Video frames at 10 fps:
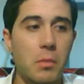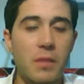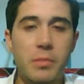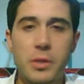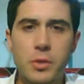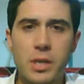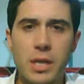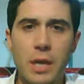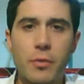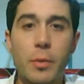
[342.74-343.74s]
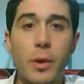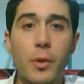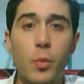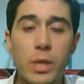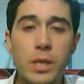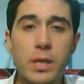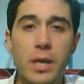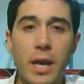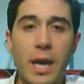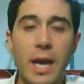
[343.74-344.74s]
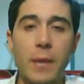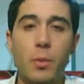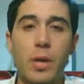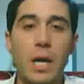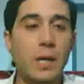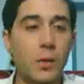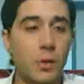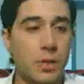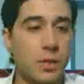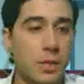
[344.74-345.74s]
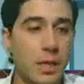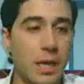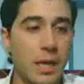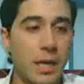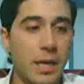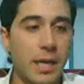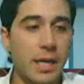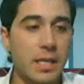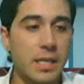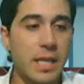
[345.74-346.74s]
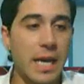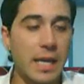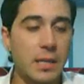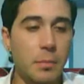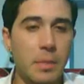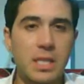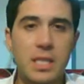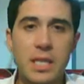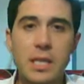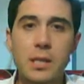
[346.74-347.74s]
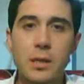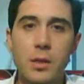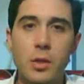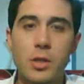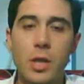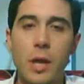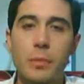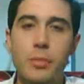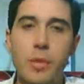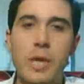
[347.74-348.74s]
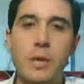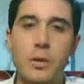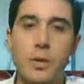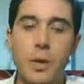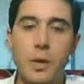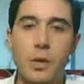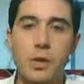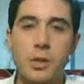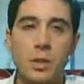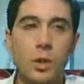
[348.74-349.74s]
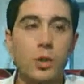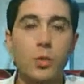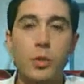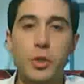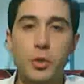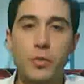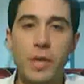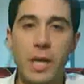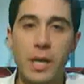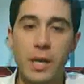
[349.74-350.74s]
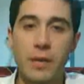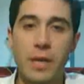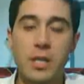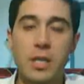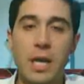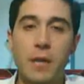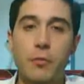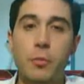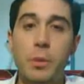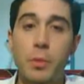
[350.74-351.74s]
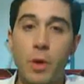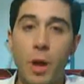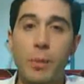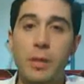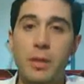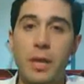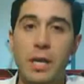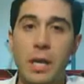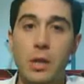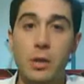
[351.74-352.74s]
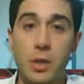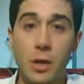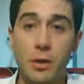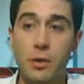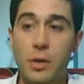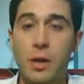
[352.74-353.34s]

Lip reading: I've been using it now for about a week, and what I noticed is that my skin looks a lot brighter, looks rejuvenated. I've actually had a few people comment that I look younger.